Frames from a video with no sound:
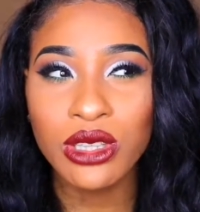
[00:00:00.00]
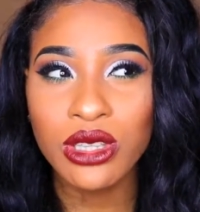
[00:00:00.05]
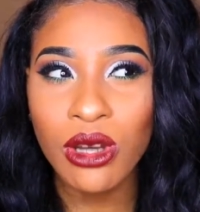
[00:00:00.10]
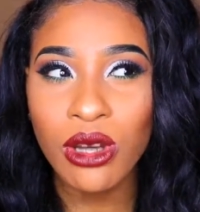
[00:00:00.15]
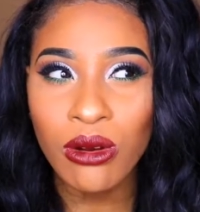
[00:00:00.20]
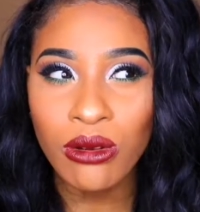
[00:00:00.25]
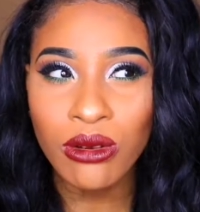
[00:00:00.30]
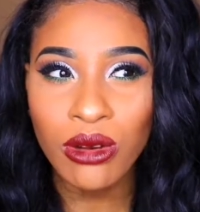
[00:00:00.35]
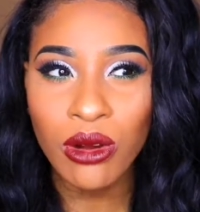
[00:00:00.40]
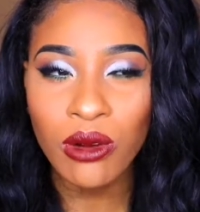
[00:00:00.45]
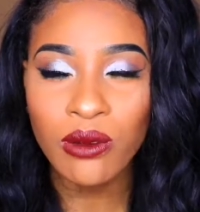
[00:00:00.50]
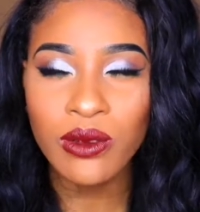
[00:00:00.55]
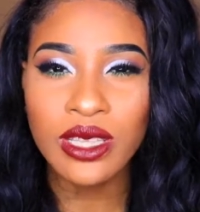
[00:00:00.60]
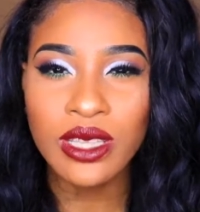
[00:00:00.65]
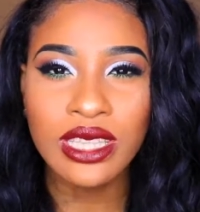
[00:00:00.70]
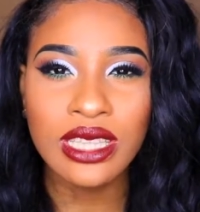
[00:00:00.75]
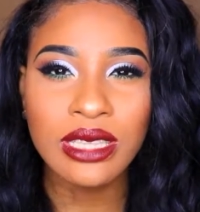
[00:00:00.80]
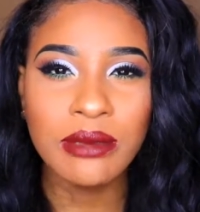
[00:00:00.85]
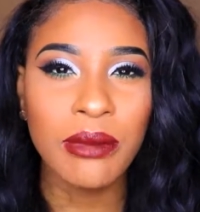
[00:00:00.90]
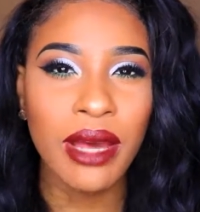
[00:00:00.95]
Don't know if
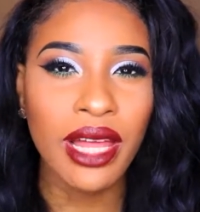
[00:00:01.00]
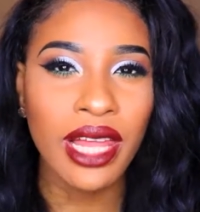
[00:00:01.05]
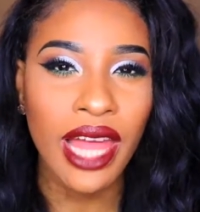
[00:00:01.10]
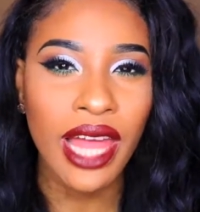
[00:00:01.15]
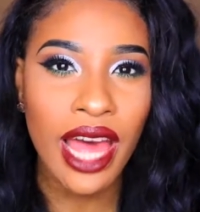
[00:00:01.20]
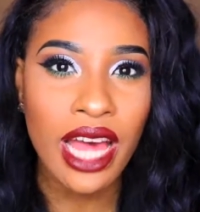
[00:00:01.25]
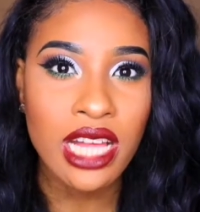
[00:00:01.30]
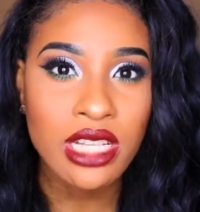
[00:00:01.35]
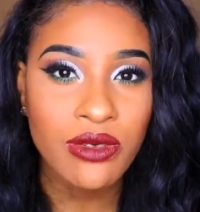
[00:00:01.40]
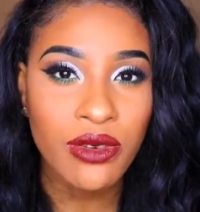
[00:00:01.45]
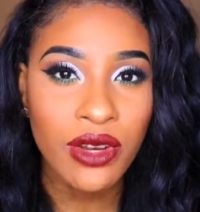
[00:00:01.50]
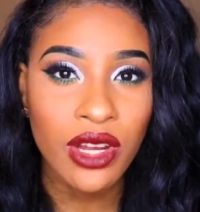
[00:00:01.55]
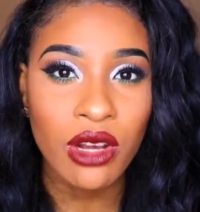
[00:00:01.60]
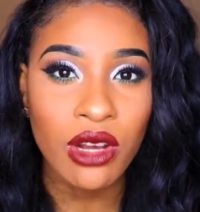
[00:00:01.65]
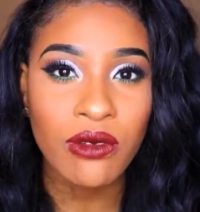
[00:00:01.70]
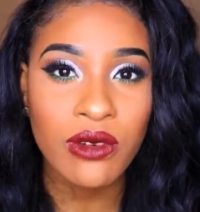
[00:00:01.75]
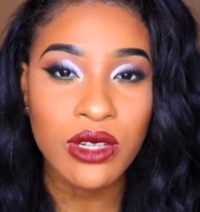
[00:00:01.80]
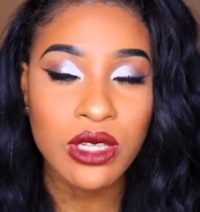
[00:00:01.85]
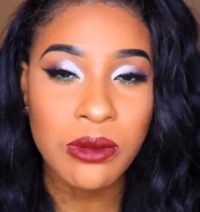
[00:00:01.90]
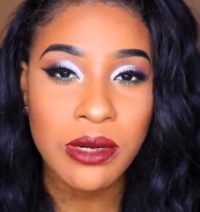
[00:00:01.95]
this is my last
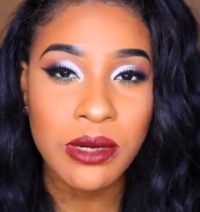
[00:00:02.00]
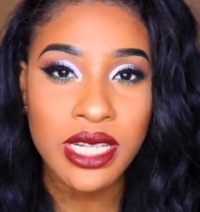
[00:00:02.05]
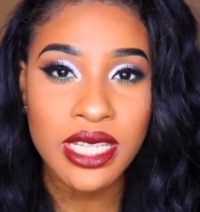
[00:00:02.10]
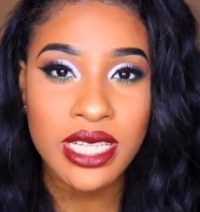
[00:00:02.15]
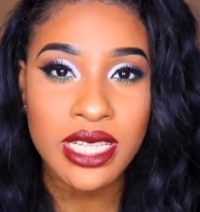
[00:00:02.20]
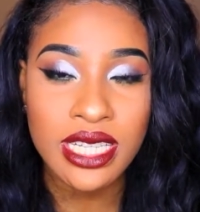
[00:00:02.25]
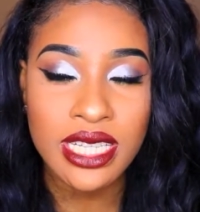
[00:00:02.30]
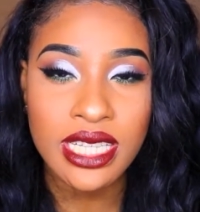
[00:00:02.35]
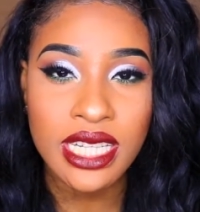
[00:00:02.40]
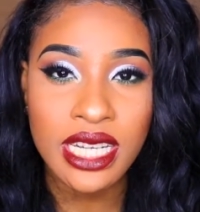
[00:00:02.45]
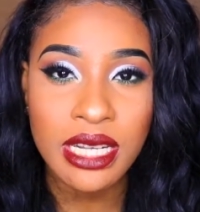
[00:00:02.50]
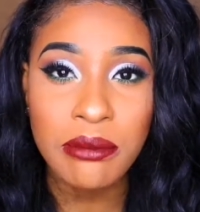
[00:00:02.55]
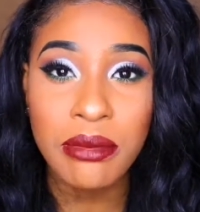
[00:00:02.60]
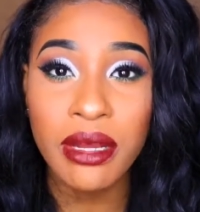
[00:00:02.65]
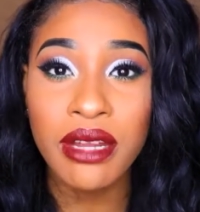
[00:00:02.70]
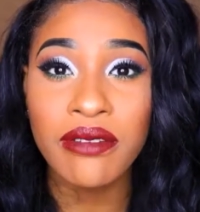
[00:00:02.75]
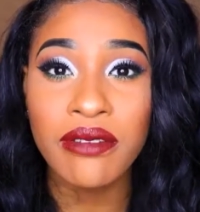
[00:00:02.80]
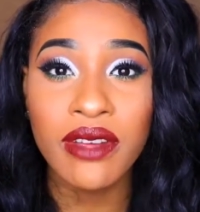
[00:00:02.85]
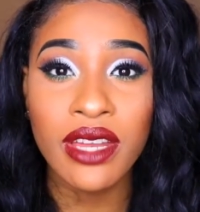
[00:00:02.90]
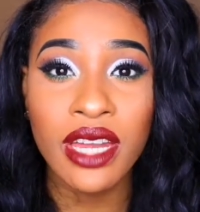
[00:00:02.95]
video for 2016,
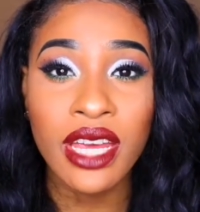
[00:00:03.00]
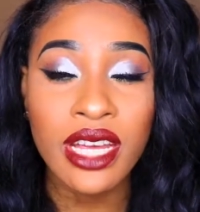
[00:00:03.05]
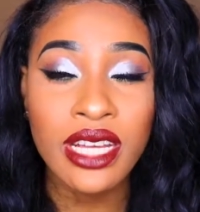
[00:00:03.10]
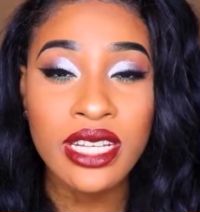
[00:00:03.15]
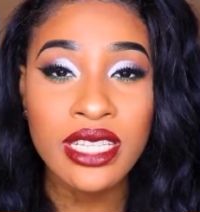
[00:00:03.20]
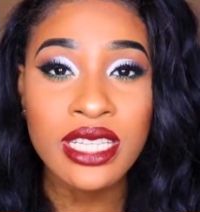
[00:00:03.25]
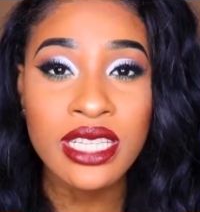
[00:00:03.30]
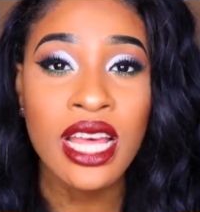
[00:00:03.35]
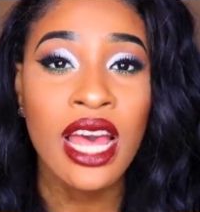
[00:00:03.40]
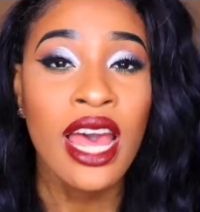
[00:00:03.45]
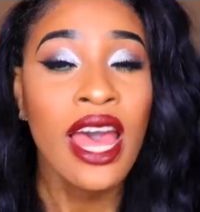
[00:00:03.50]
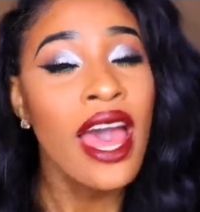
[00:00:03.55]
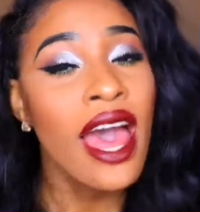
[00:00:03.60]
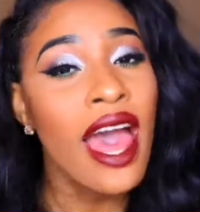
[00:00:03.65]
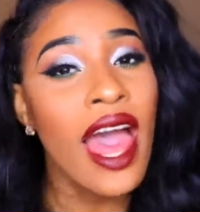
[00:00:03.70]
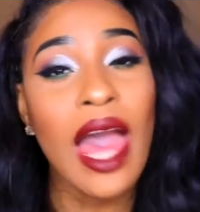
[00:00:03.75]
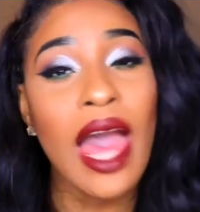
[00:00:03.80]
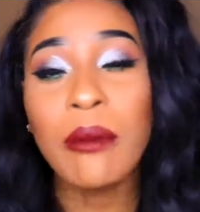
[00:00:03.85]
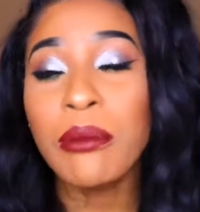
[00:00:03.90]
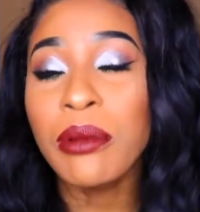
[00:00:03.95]
but if it is,
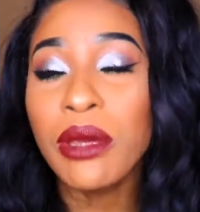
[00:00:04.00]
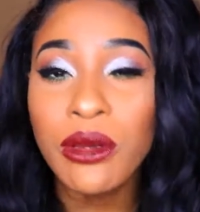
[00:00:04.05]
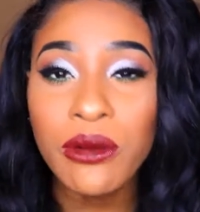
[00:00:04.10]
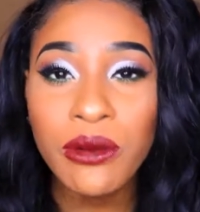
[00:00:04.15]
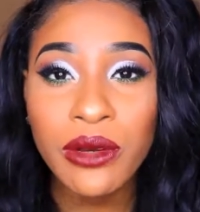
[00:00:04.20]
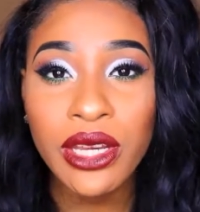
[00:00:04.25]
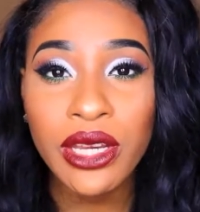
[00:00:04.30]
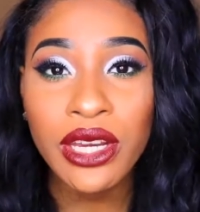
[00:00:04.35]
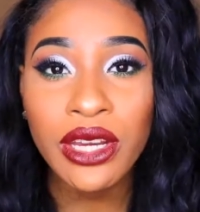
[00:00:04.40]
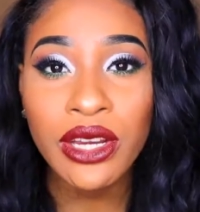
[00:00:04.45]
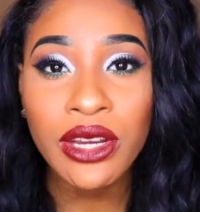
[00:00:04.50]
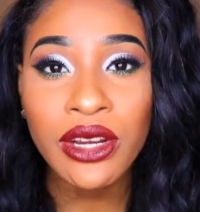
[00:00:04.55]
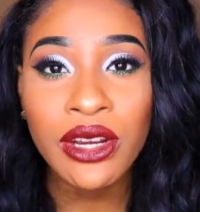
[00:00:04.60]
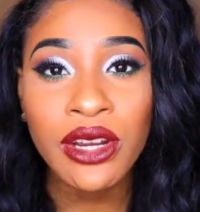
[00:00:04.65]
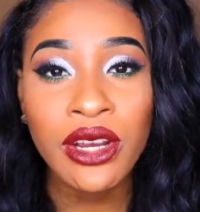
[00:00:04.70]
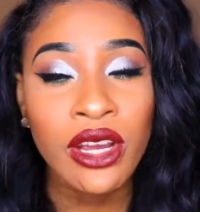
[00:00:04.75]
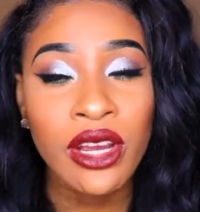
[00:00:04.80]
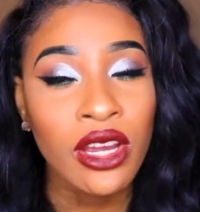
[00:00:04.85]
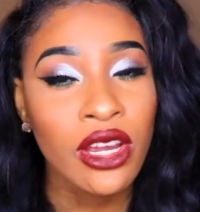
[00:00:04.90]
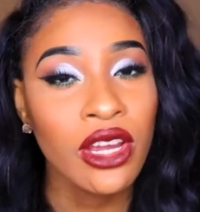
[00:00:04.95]
happy new
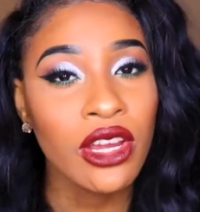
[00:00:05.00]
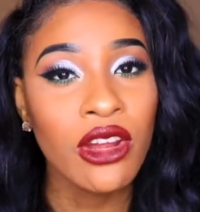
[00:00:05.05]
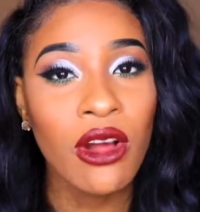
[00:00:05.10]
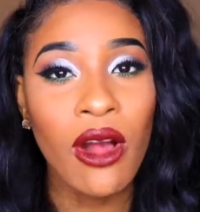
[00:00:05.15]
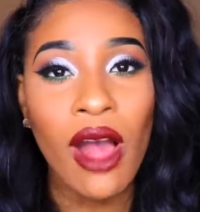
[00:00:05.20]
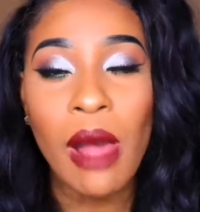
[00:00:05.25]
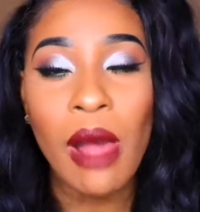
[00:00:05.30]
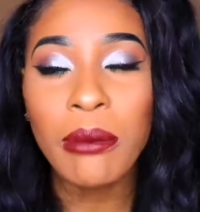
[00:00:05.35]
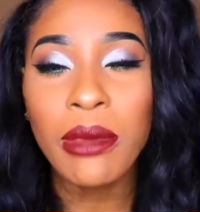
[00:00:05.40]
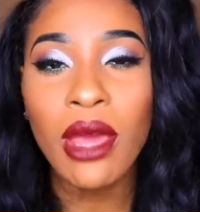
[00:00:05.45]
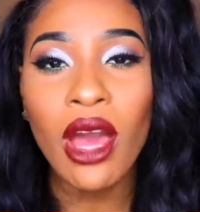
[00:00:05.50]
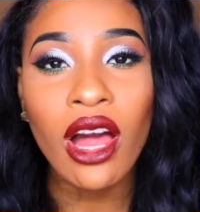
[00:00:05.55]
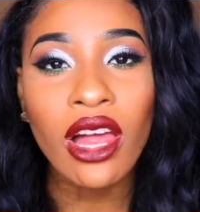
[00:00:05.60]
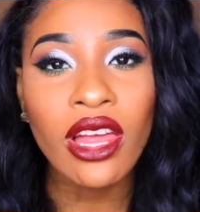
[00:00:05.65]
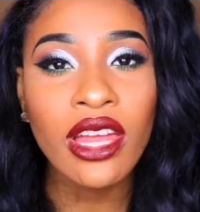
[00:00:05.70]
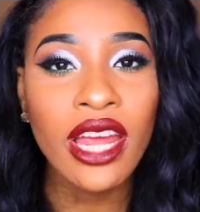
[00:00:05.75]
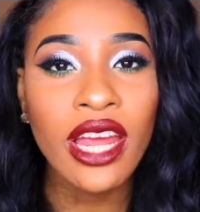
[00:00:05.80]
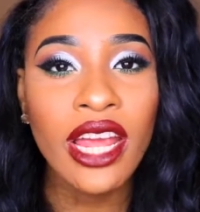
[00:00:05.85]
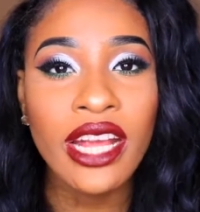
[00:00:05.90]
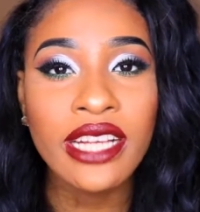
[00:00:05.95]
year, you know, happy
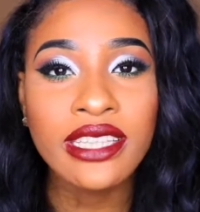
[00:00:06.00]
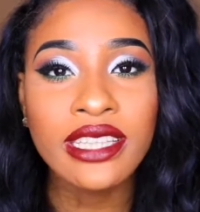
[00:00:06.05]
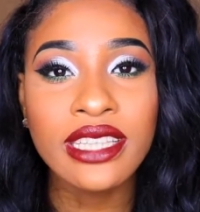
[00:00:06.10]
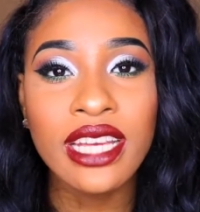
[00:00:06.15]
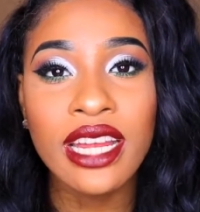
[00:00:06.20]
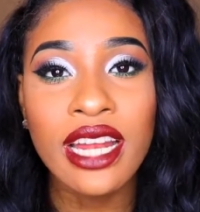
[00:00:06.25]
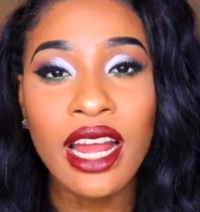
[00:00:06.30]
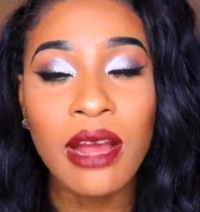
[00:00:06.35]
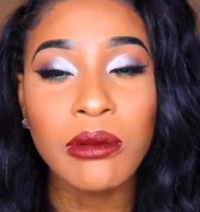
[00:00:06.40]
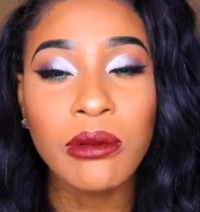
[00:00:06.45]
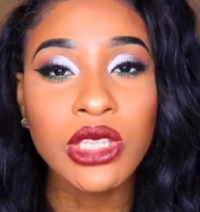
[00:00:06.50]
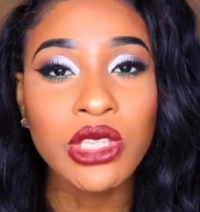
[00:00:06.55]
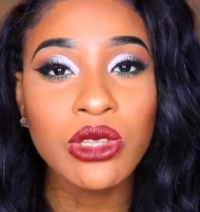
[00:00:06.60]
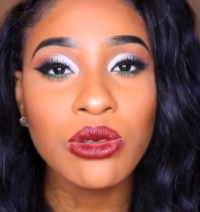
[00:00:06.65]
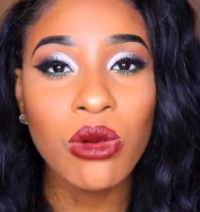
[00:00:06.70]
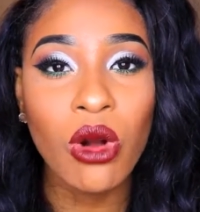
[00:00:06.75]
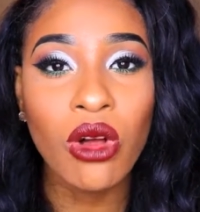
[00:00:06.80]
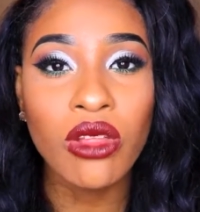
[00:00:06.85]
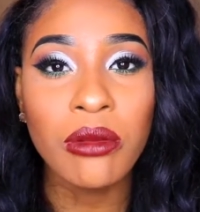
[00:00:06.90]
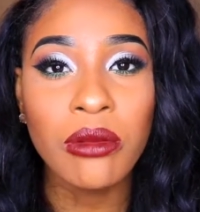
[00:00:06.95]
holidays, and I wish
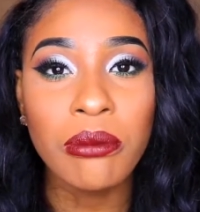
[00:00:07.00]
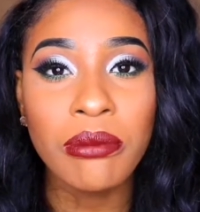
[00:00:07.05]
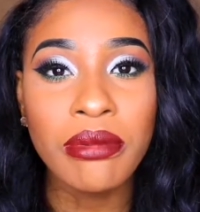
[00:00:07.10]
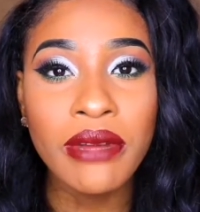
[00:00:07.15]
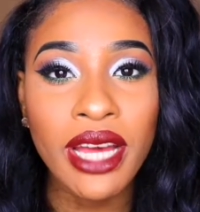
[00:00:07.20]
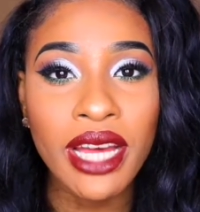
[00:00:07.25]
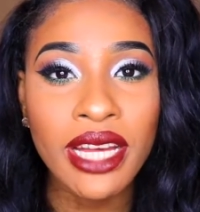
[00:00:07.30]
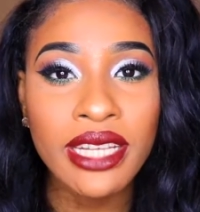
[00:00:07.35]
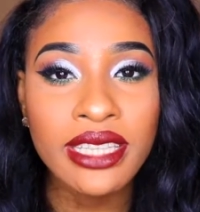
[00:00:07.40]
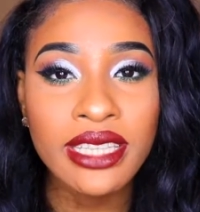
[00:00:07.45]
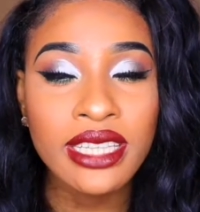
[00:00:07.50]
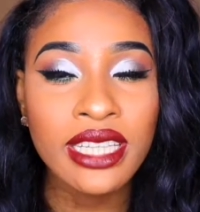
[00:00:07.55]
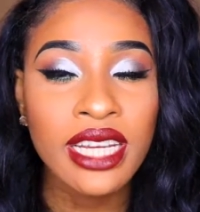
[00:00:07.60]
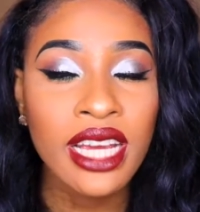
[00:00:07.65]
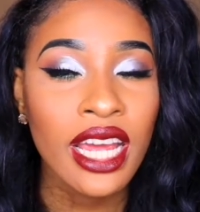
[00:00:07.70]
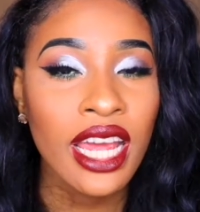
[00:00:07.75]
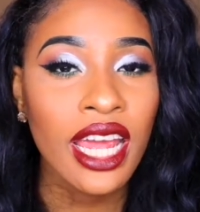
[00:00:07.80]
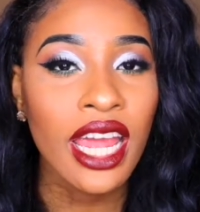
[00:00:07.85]
you all the best.